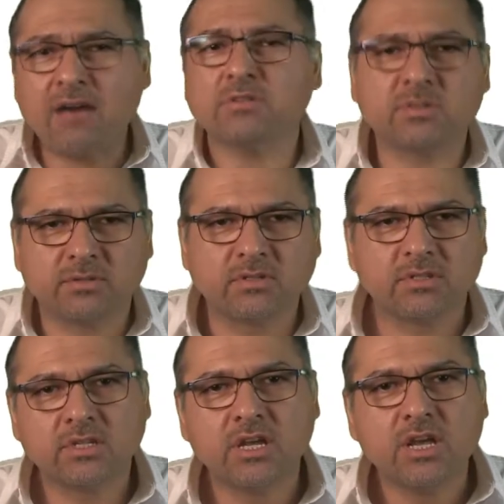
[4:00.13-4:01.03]

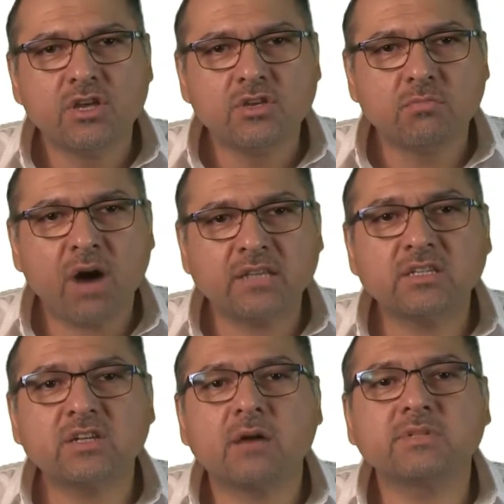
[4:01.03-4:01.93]
output, you might
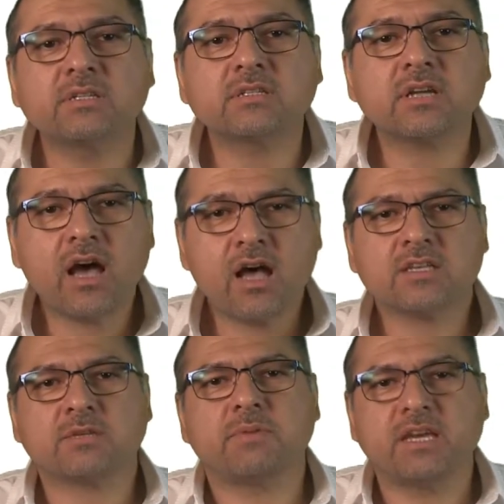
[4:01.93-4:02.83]
adopt a
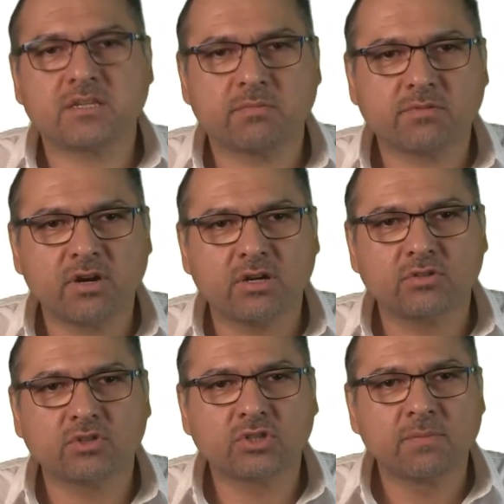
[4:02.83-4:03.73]
task-based
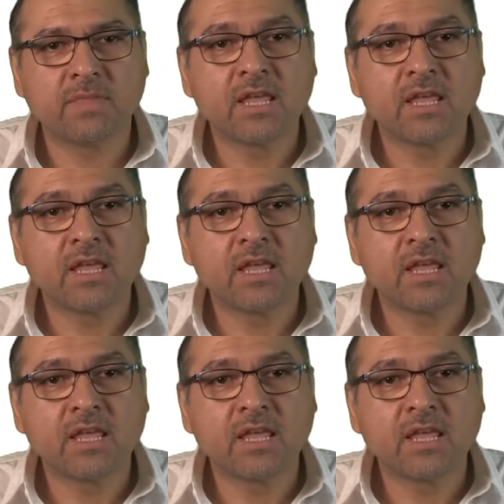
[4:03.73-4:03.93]
approach